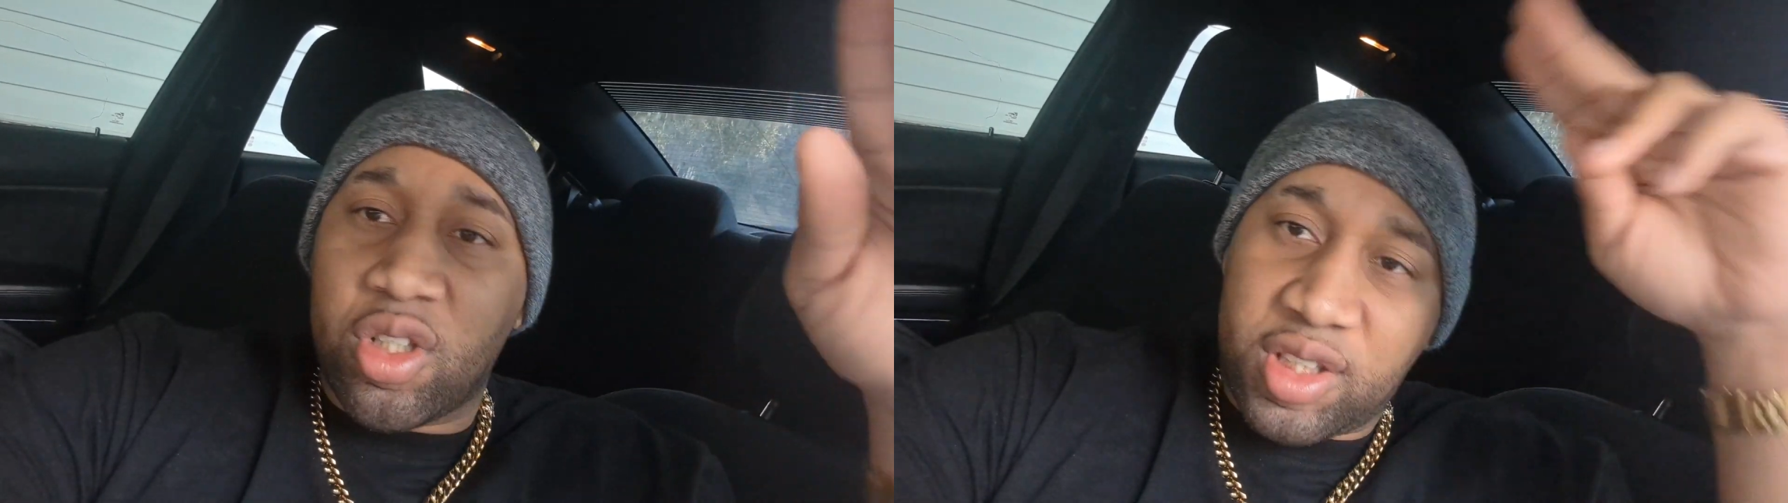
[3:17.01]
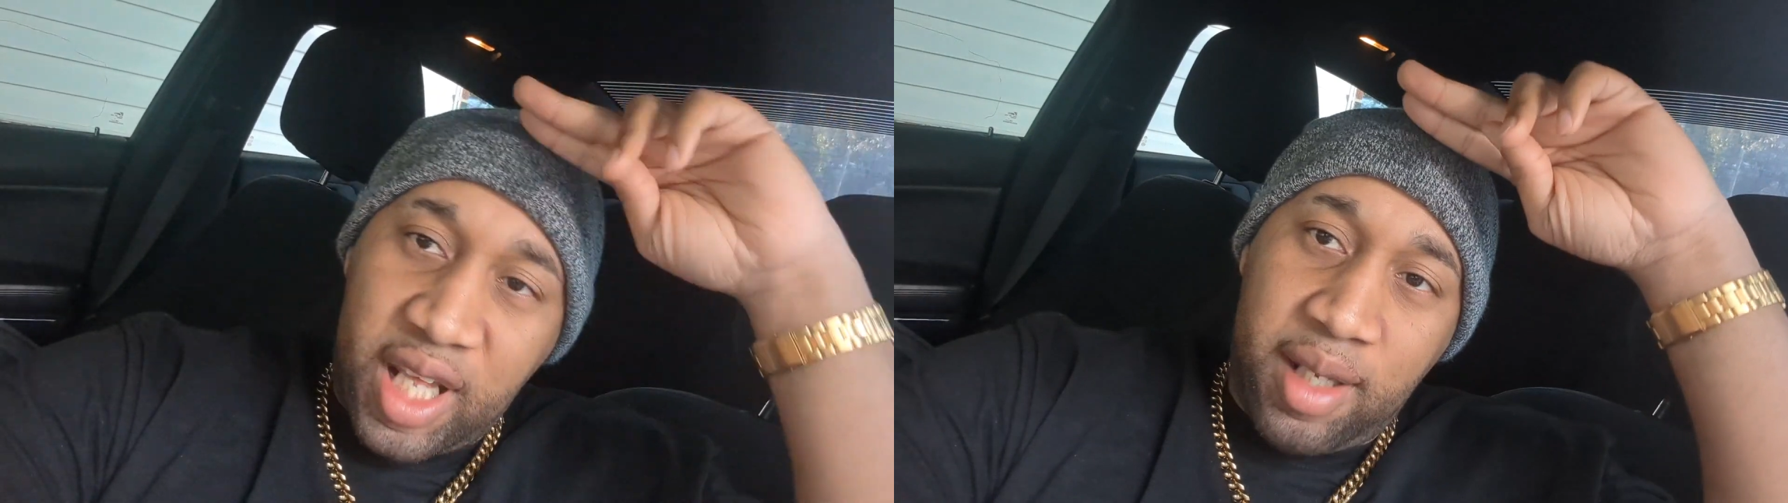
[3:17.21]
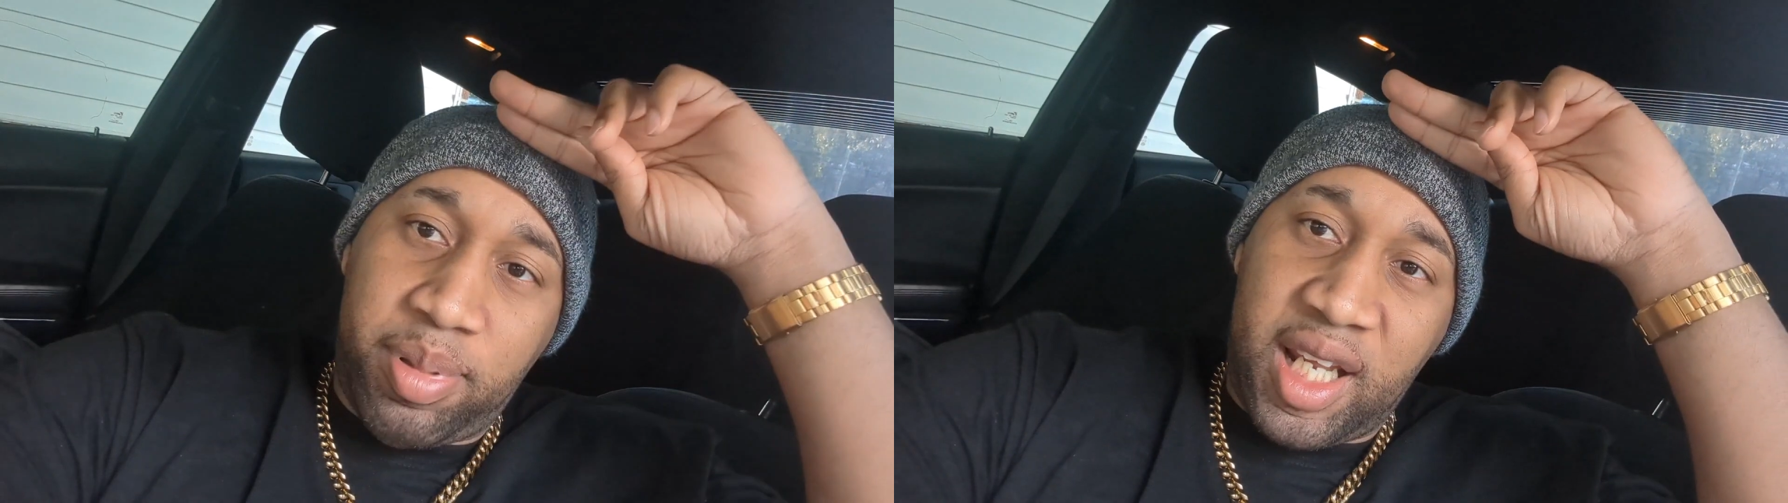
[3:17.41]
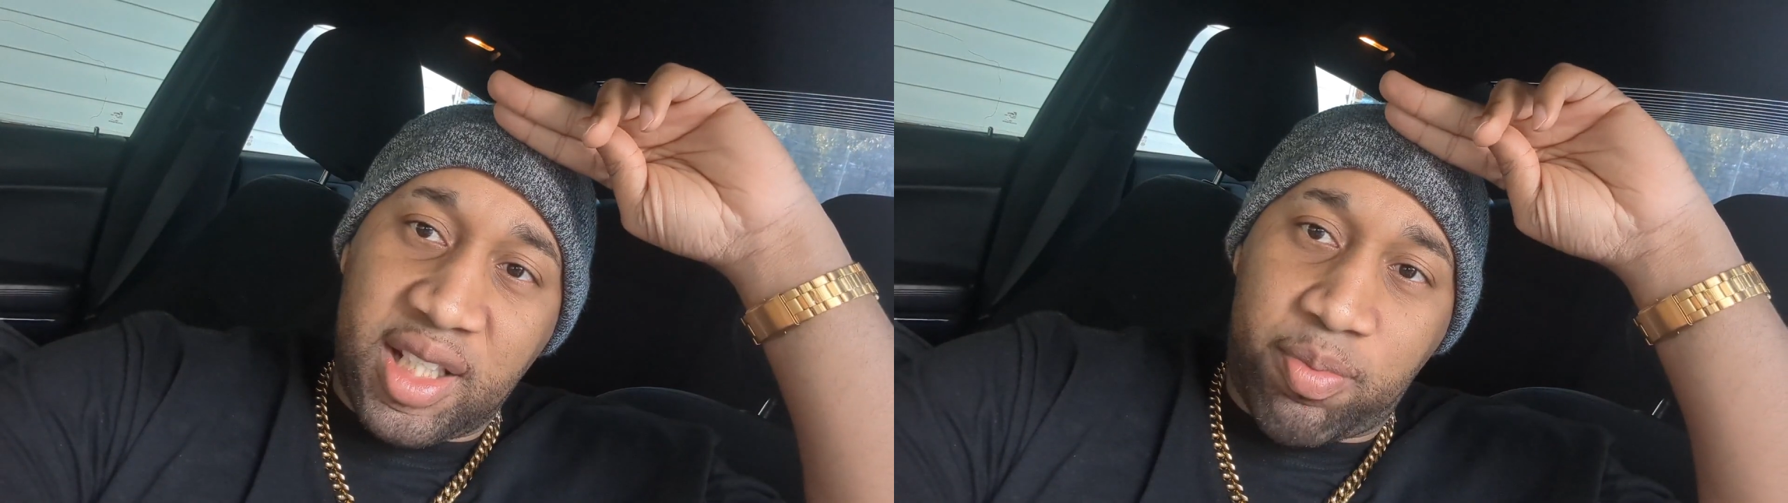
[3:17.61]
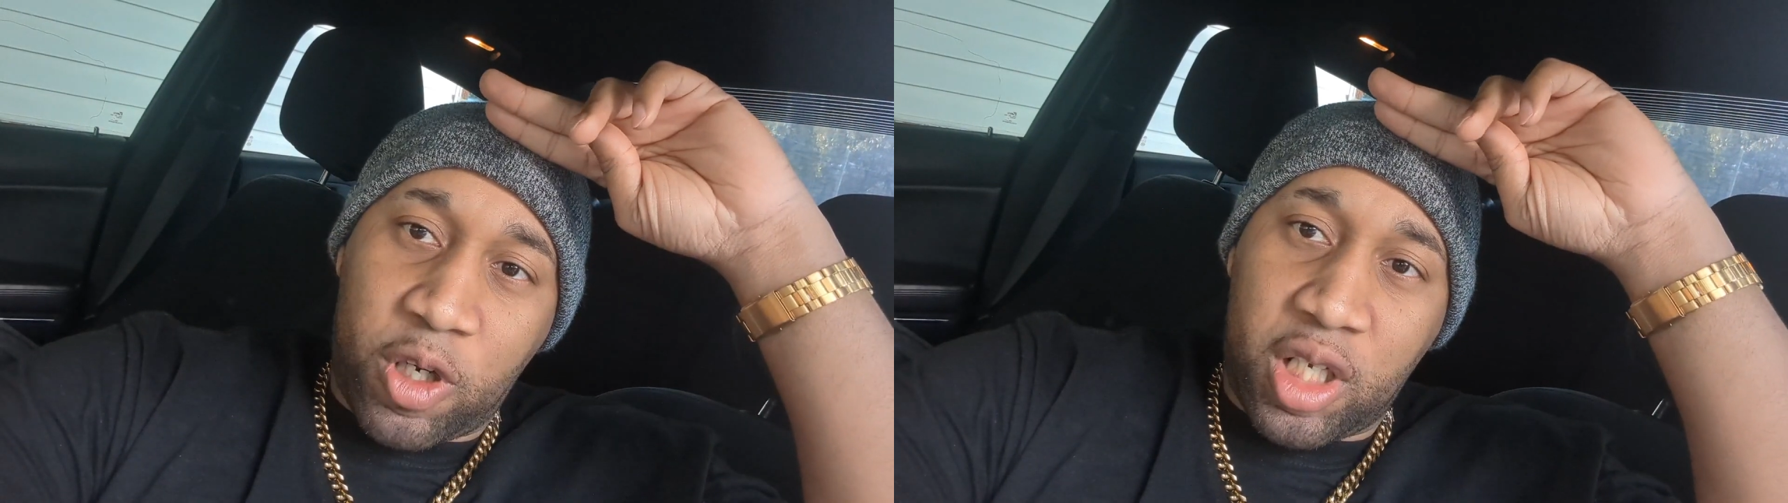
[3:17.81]
stay
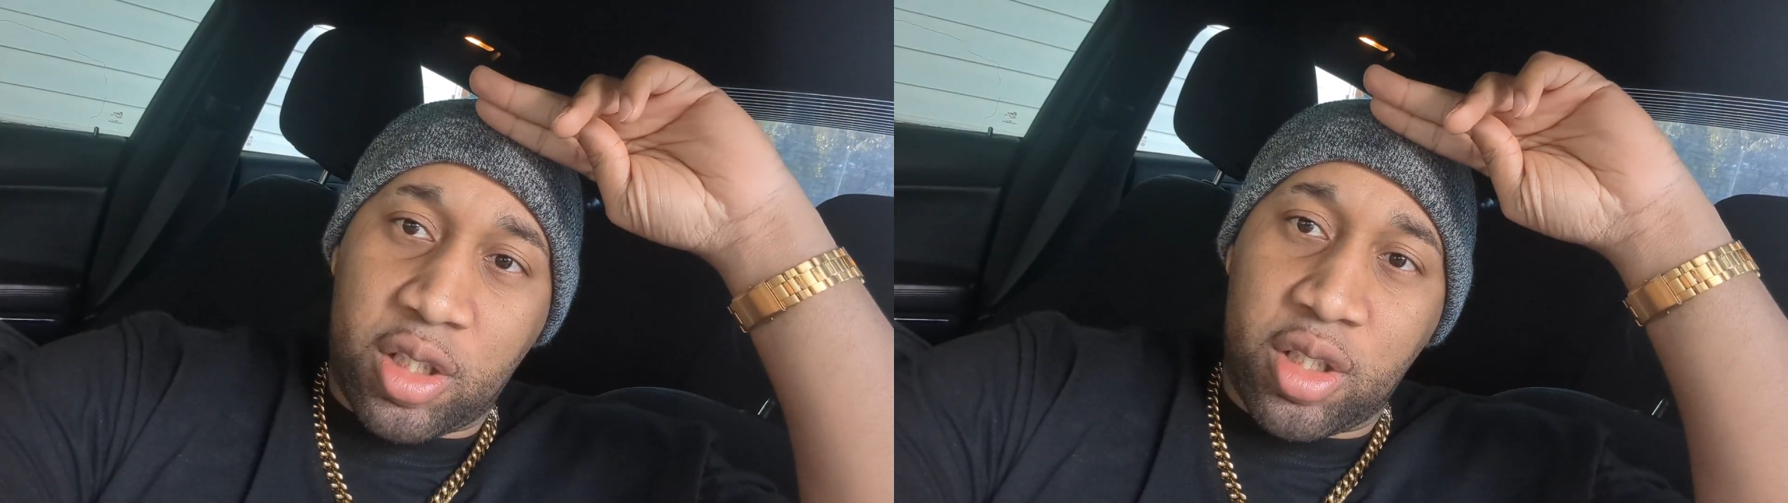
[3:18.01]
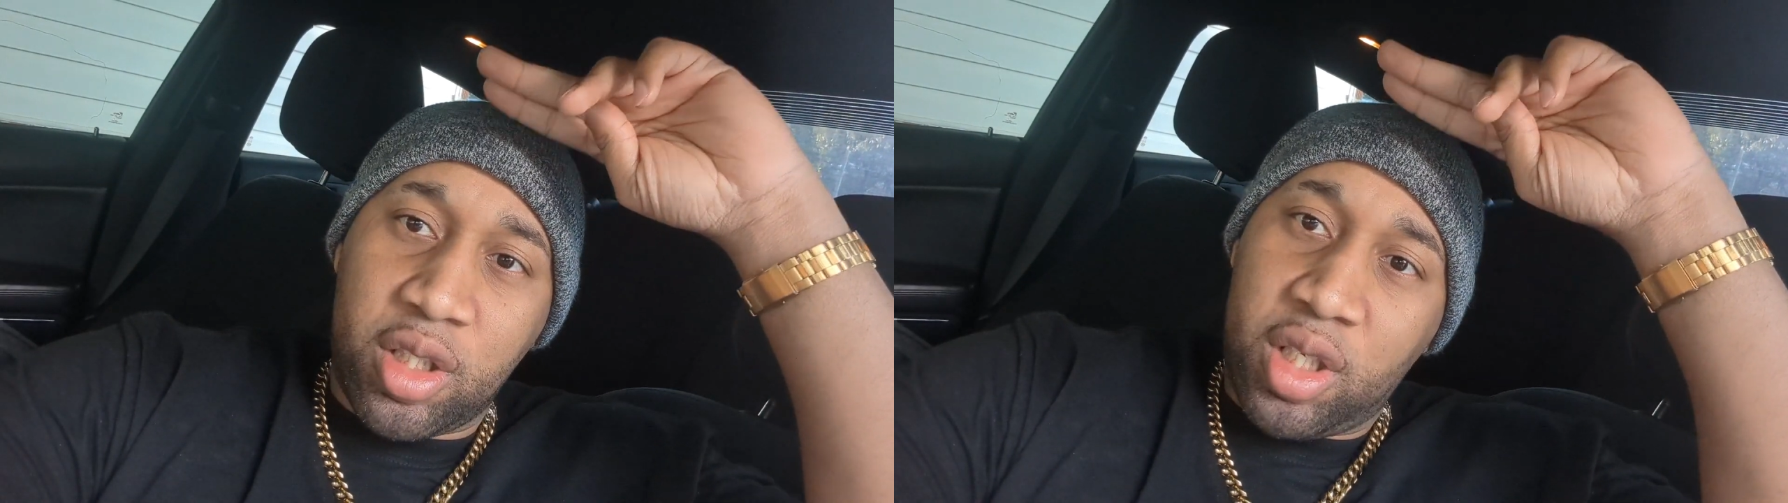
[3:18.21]
blessed, brother.